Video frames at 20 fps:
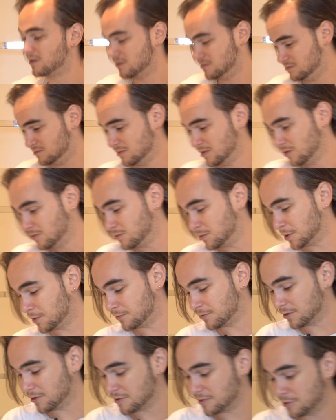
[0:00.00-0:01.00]
and
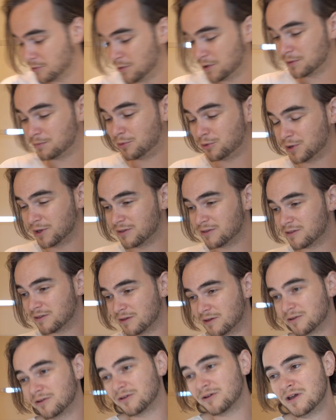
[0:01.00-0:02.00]
whatever else you want to put into
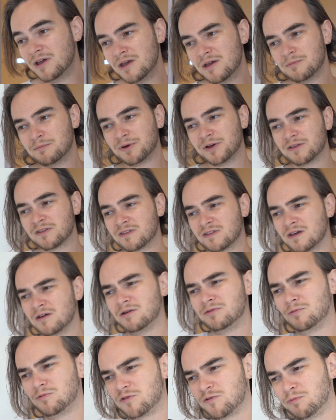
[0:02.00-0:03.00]
here. But there
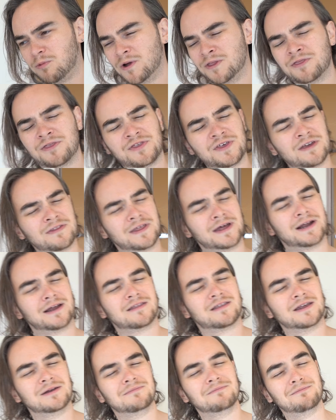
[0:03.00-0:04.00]
was one thing that I
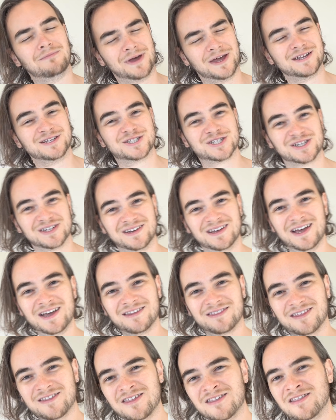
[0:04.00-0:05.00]
didn't mention.
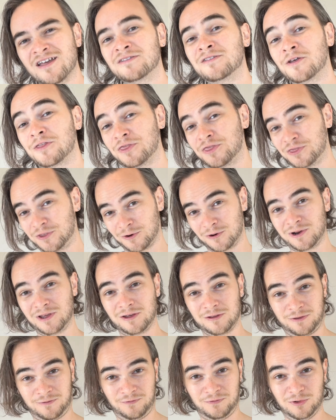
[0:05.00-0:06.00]
This is on the
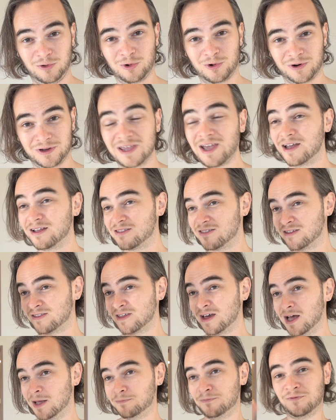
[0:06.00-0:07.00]
30th floor. Yeah, it's the
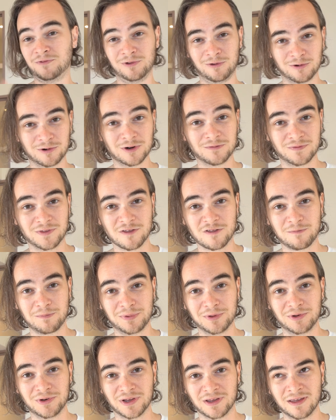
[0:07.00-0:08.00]
top floor of this
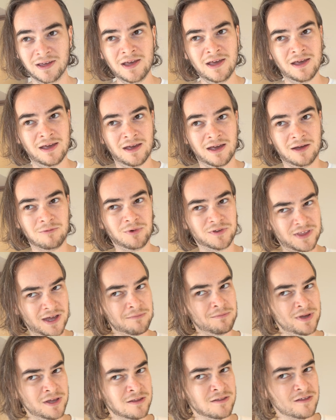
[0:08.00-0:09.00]
building. And what
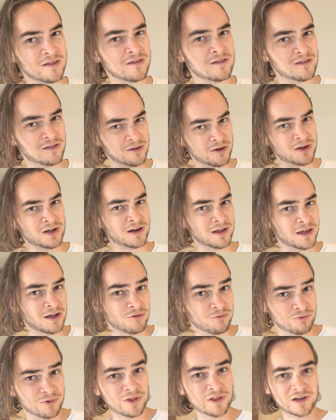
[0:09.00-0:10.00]
that means is you're gonna get a
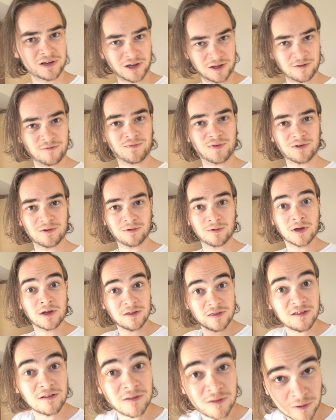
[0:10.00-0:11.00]
really nice view.
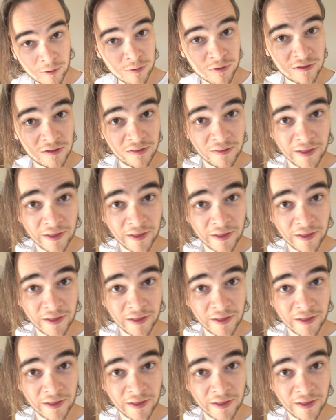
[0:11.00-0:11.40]
So let's go see